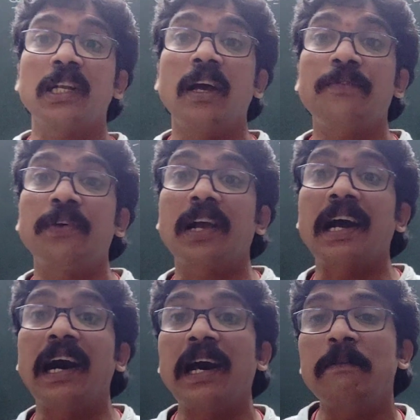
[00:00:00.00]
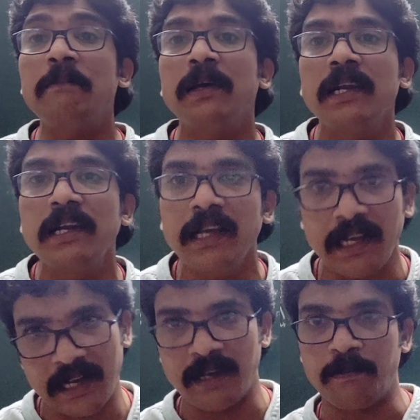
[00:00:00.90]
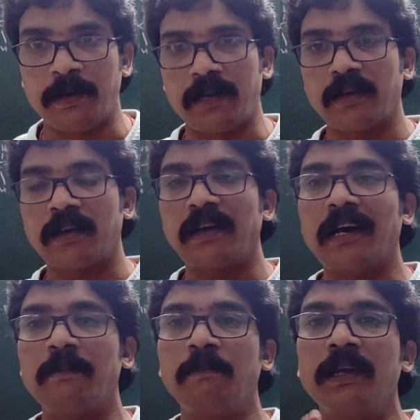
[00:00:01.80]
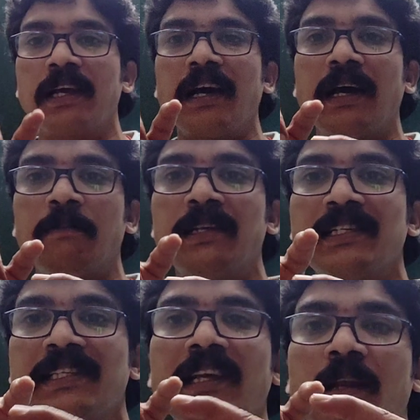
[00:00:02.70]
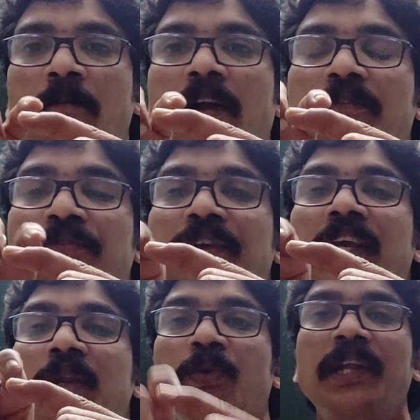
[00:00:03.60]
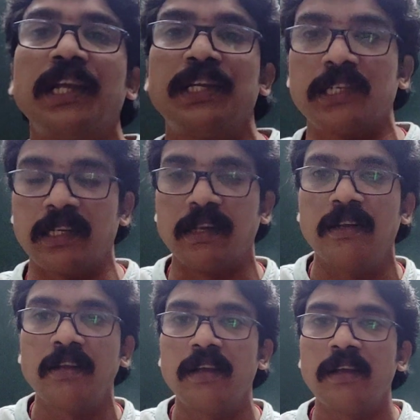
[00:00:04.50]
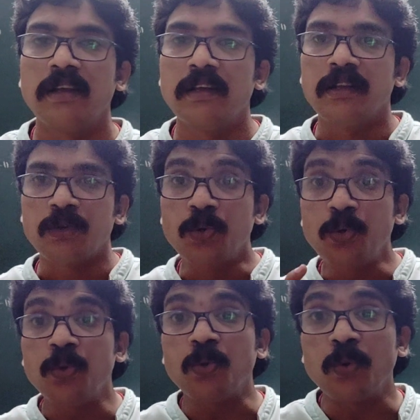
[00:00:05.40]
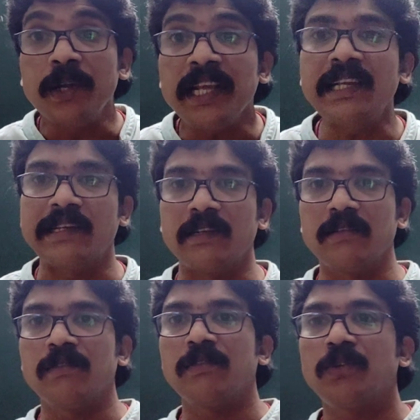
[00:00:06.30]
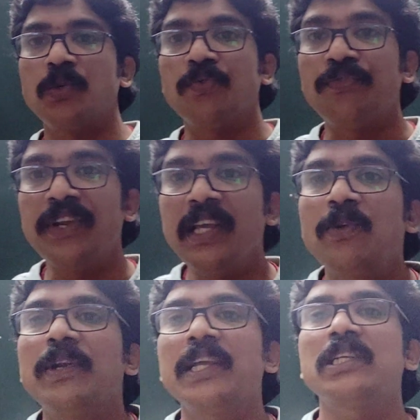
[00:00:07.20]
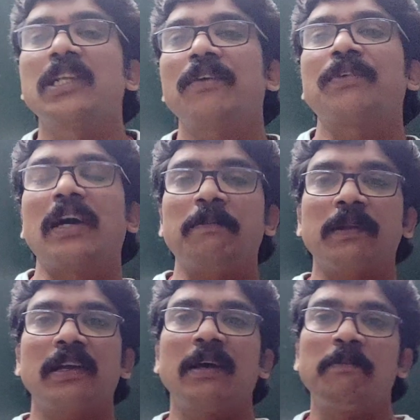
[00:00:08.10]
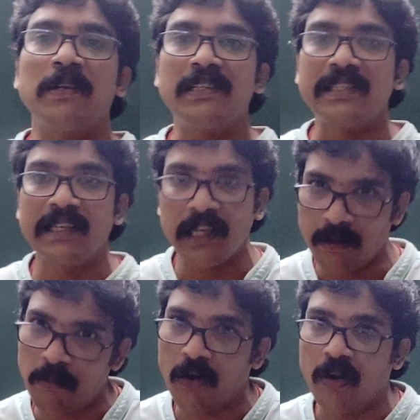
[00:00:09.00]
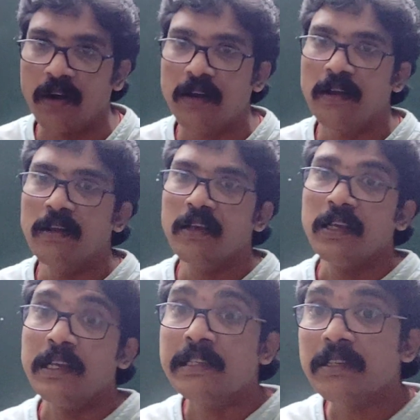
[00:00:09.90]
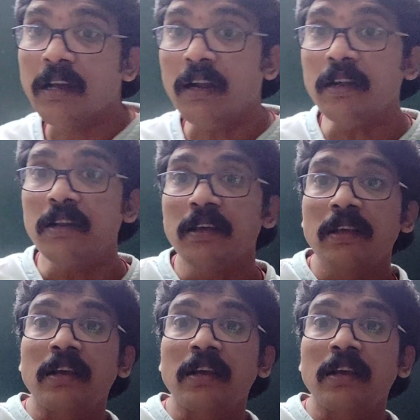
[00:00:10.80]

of carbon and carbon single bond, free rotation due to free rotation of carbon single bond is called